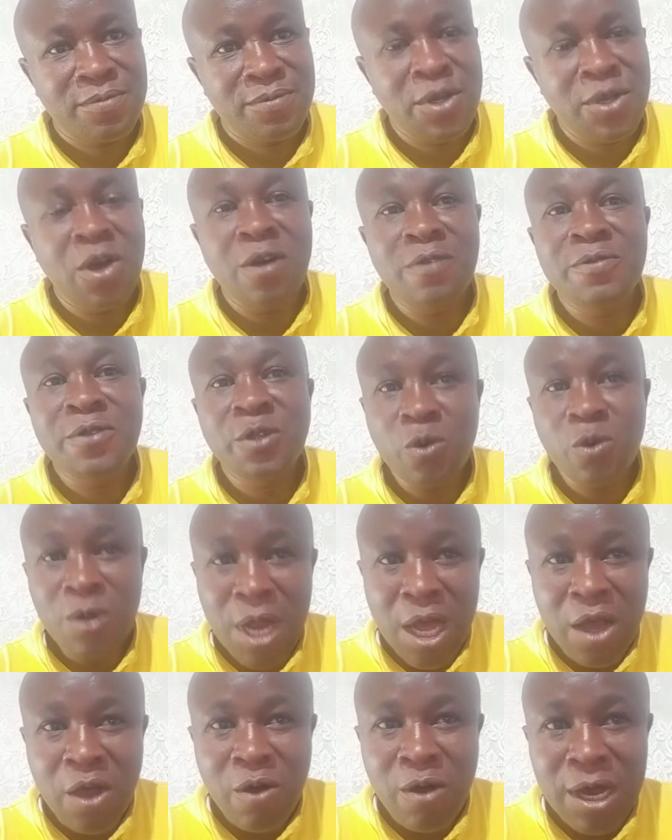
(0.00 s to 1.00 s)
of
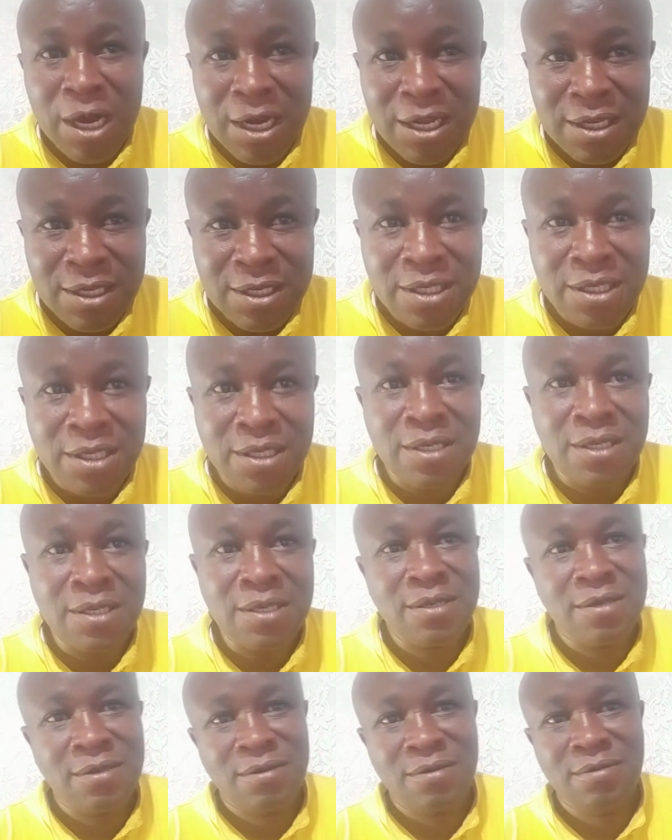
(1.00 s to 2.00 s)
Suna coalescing
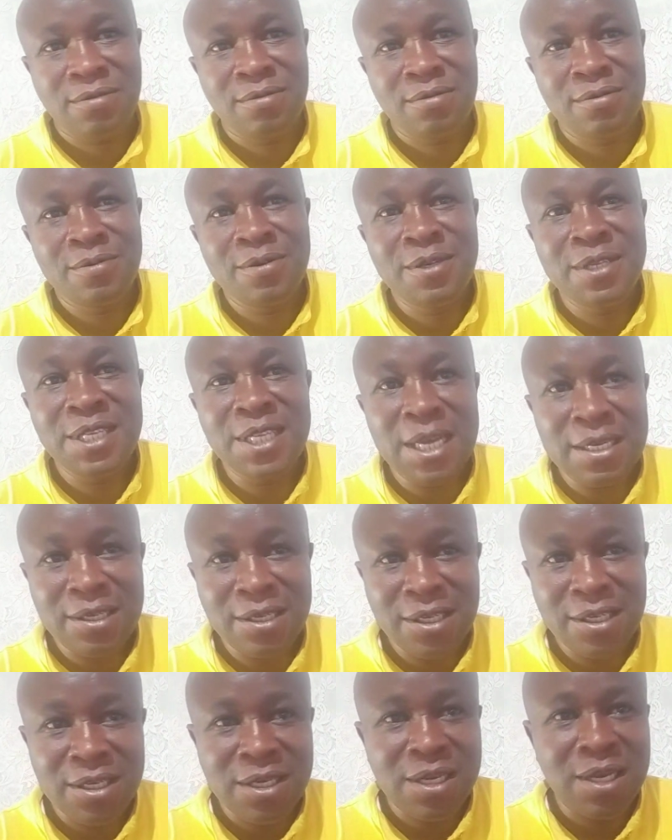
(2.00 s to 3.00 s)
with
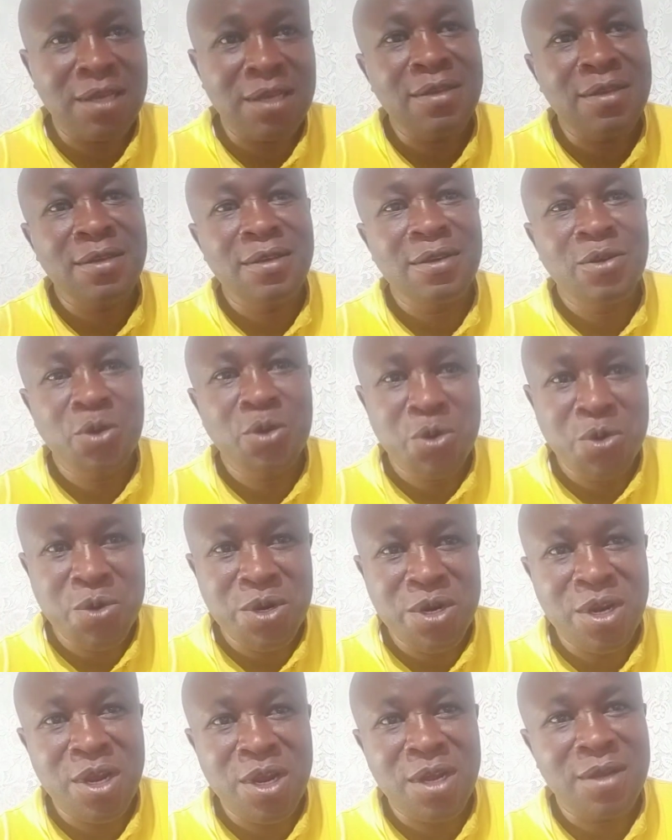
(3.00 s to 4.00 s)
Nyatike,
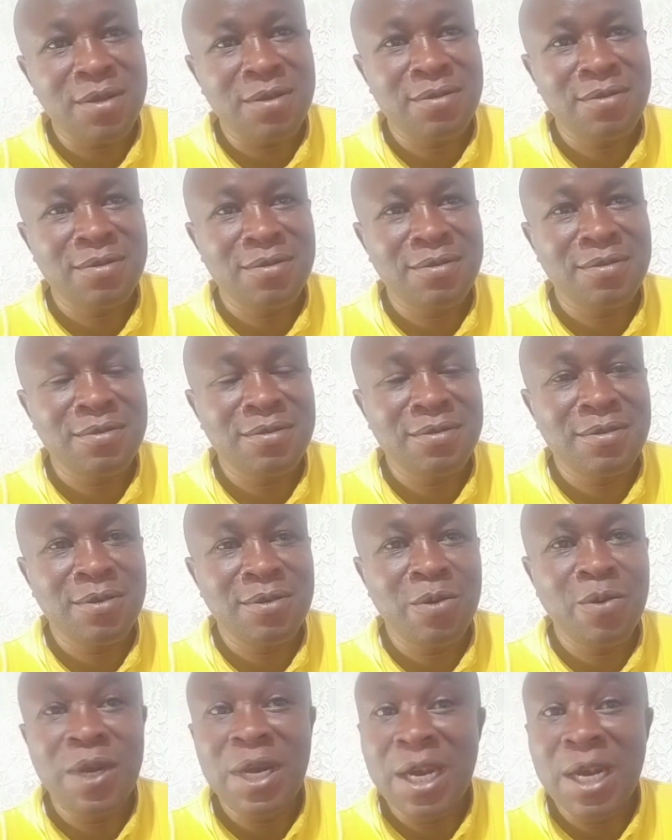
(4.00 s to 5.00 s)
Kuria,
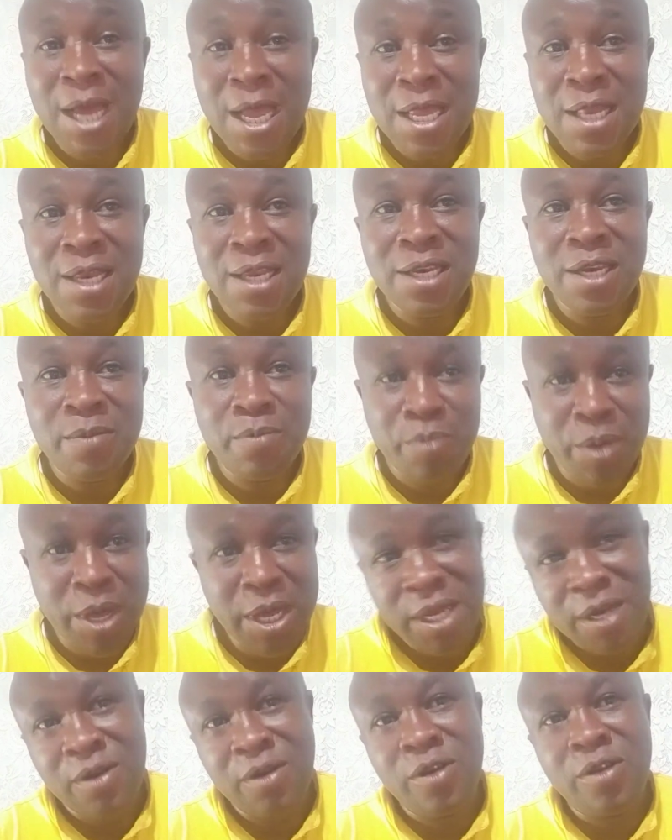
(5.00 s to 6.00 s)
will largely
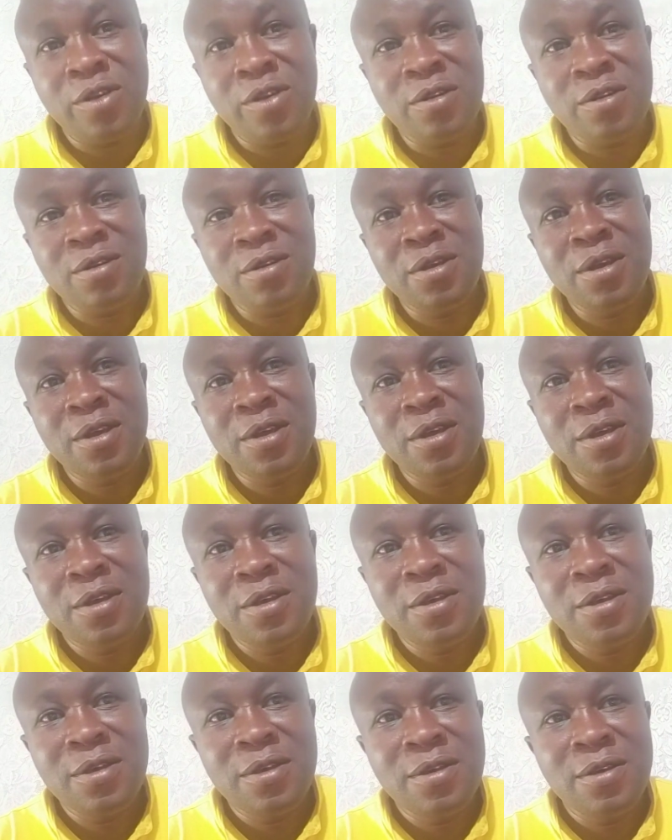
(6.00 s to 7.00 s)
depend on
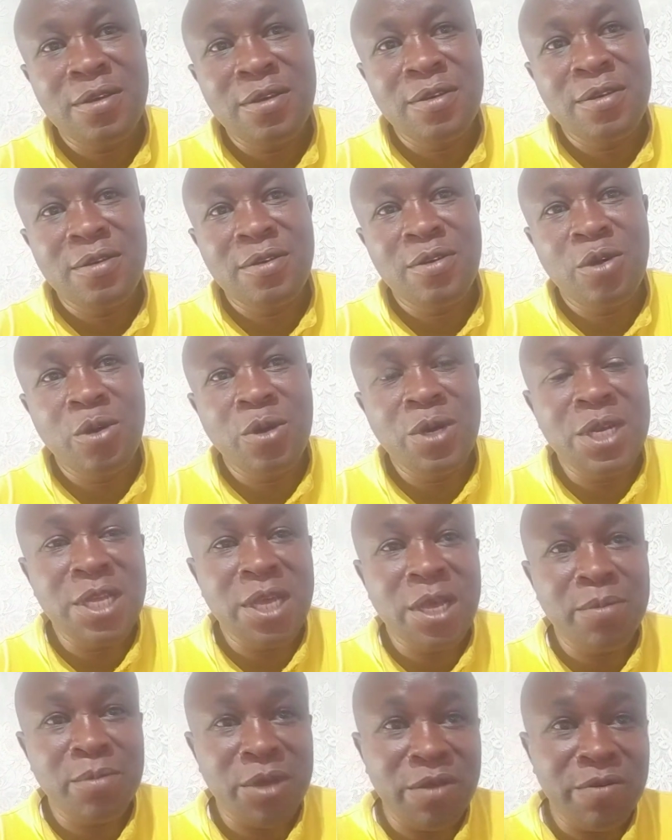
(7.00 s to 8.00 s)

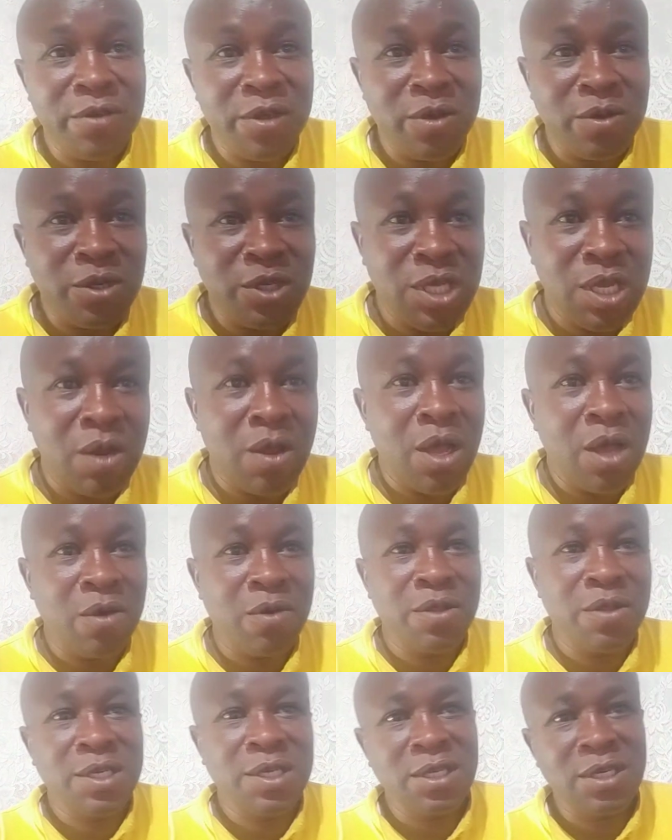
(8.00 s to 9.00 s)
ODM giving Ochilo Yako
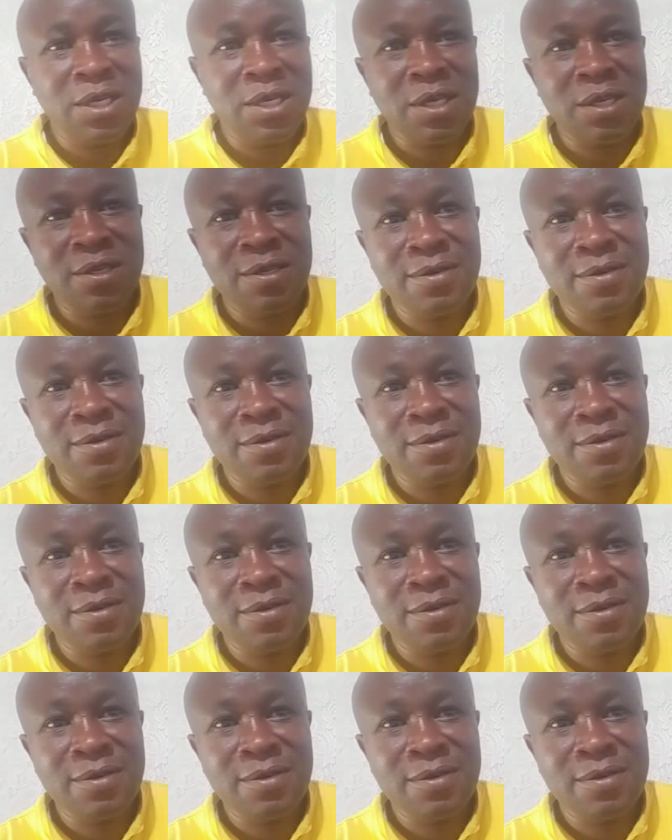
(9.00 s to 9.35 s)
the ticket.